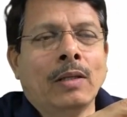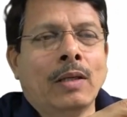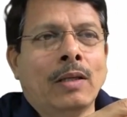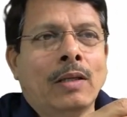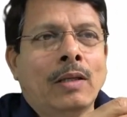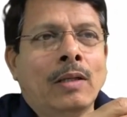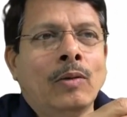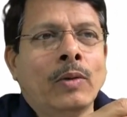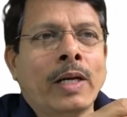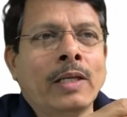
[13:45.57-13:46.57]

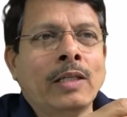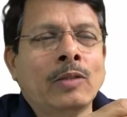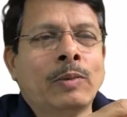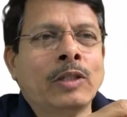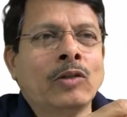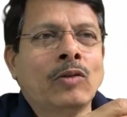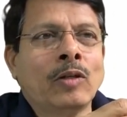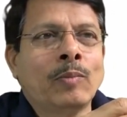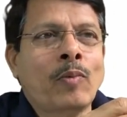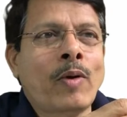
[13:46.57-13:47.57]
Look at this particular
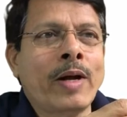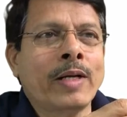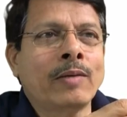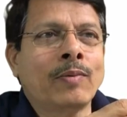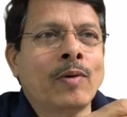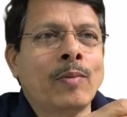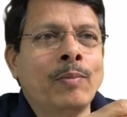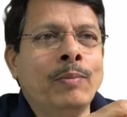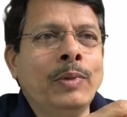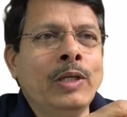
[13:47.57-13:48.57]
point,
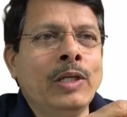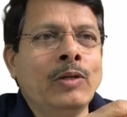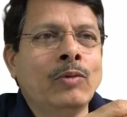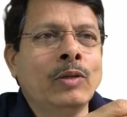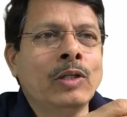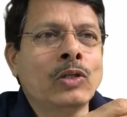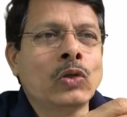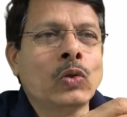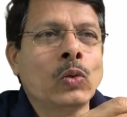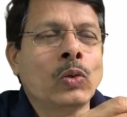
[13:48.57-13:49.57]
from B to this
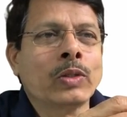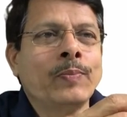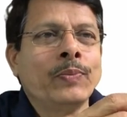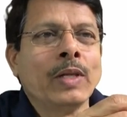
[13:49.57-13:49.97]
source